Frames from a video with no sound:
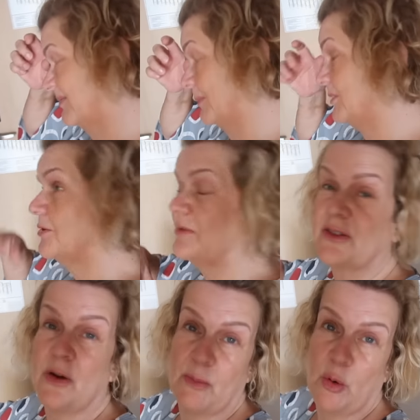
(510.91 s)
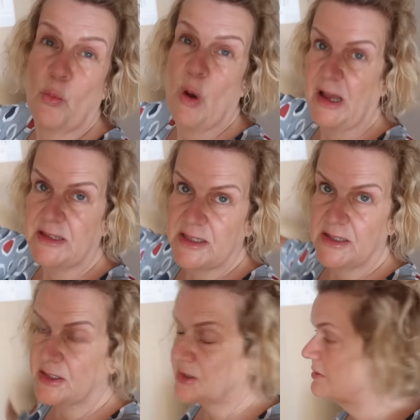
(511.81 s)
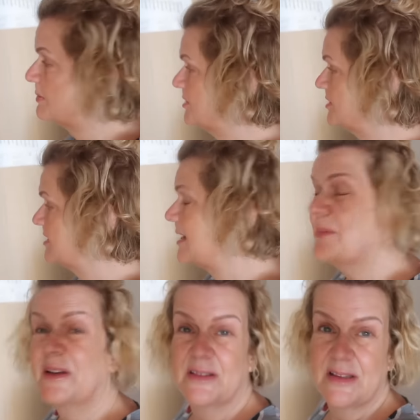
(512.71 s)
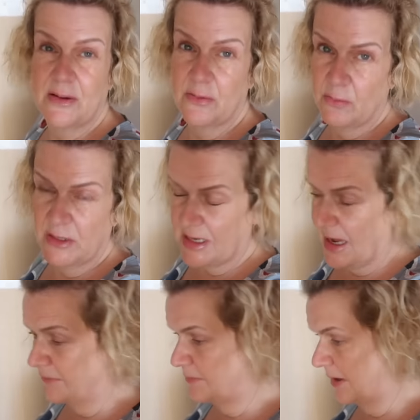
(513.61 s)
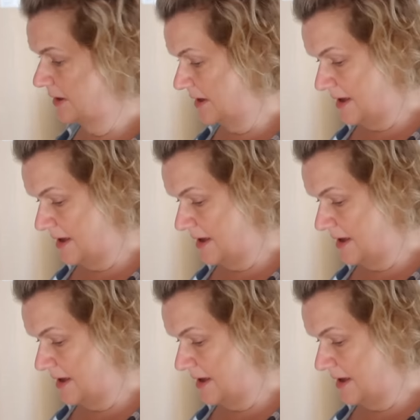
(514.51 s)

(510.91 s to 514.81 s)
I'm sure it's got more words in the description as that, because they always have, but